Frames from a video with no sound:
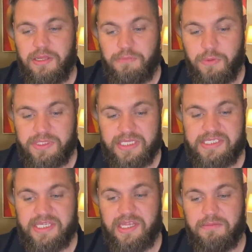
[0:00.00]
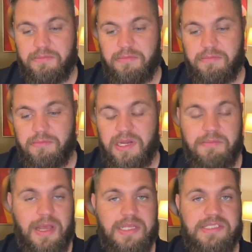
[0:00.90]
but we did see him
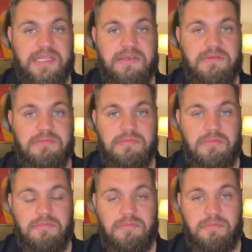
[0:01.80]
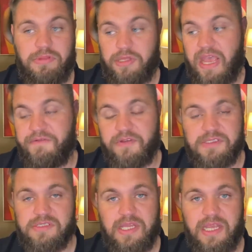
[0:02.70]
minimising the
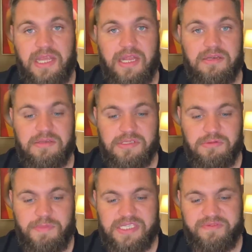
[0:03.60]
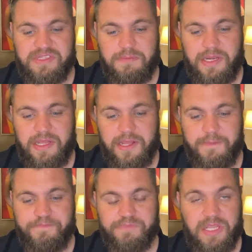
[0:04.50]
efforts that he had to the best of his ability.
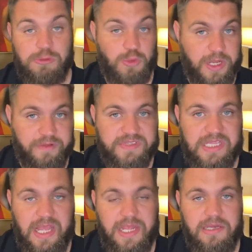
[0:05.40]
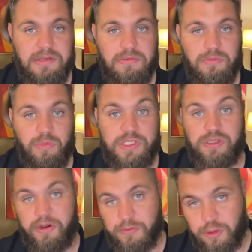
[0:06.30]
He was quick off his line. We
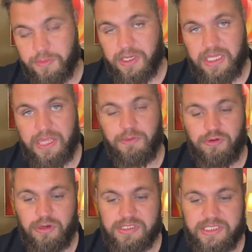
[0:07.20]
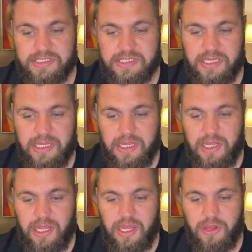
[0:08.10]
saw him come and claim crosses.
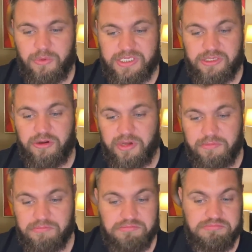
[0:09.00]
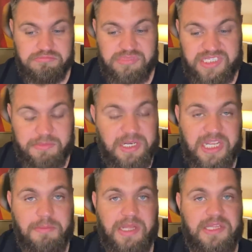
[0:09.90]
Uh, we saw him seemingly
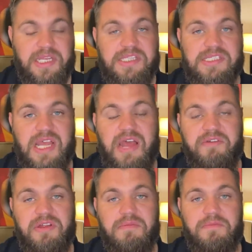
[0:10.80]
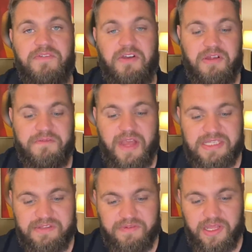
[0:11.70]
commanding his area very
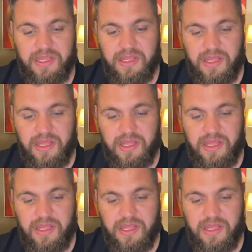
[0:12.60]
effectively.